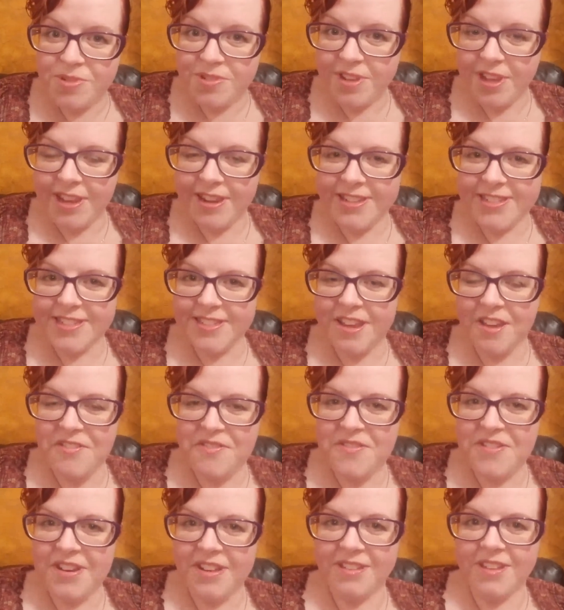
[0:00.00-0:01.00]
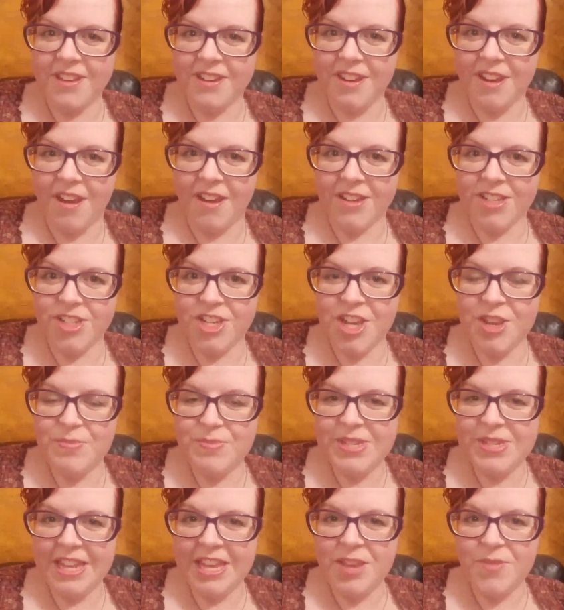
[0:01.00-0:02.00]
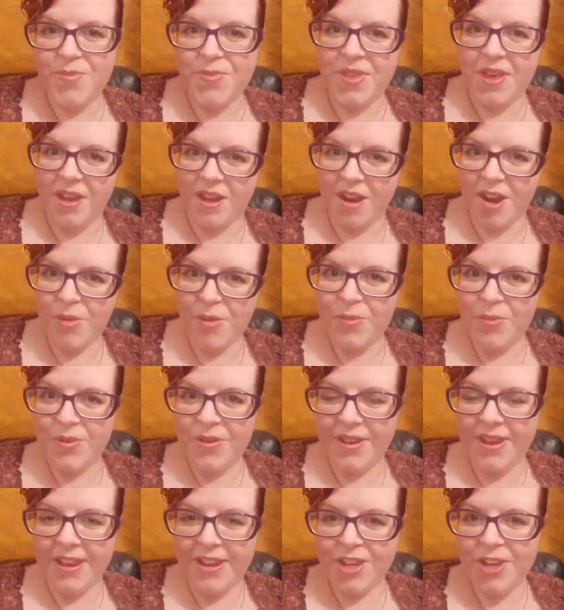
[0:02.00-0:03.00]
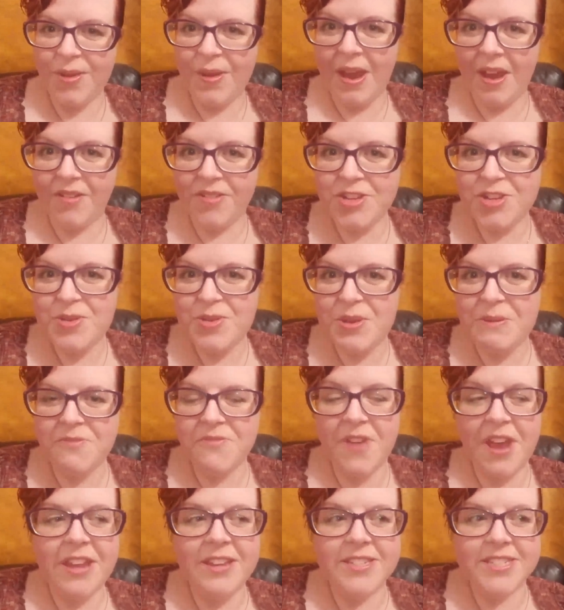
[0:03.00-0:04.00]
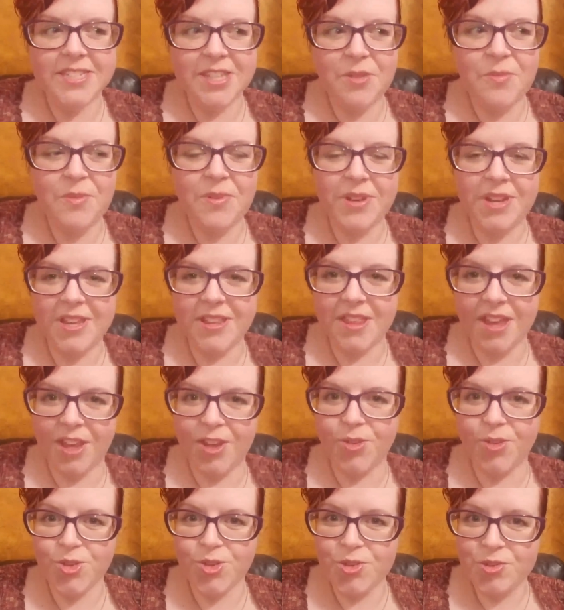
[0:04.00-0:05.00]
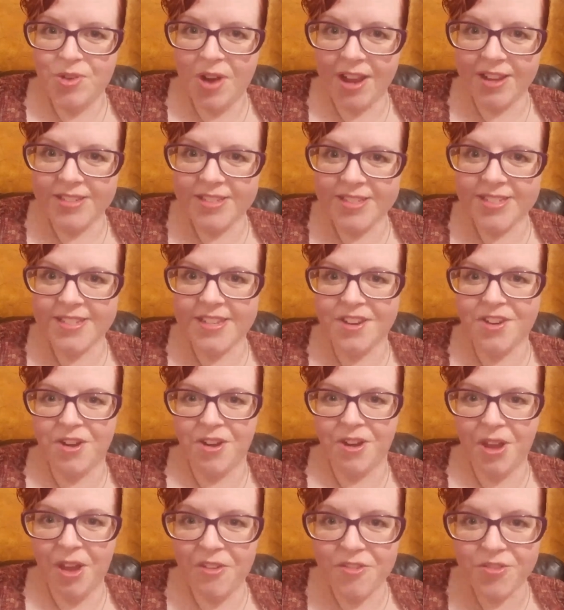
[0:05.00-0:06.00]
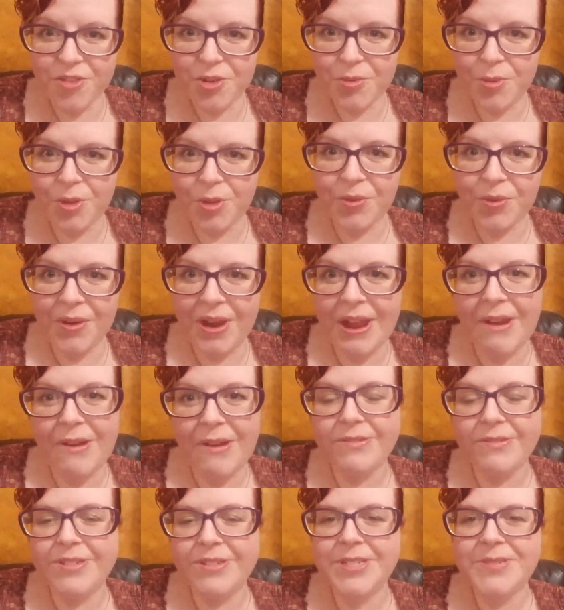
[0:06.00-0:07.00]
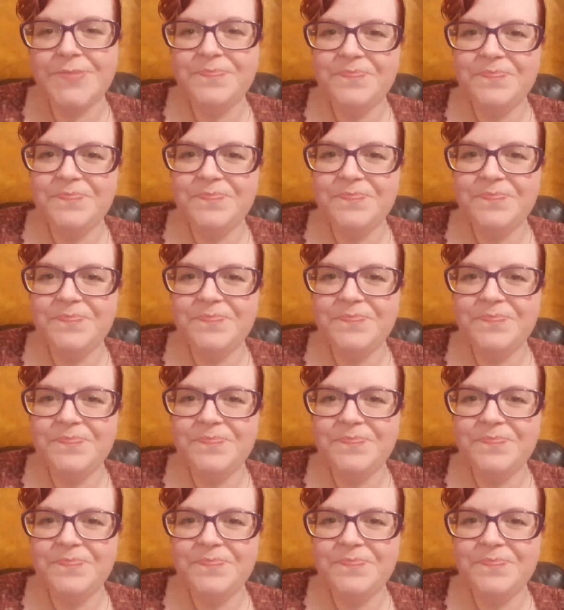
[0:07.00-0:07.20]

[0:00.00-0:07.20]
It's definitely not cheap to keep that up. And you have to find somebody that you trust and are comfortable around.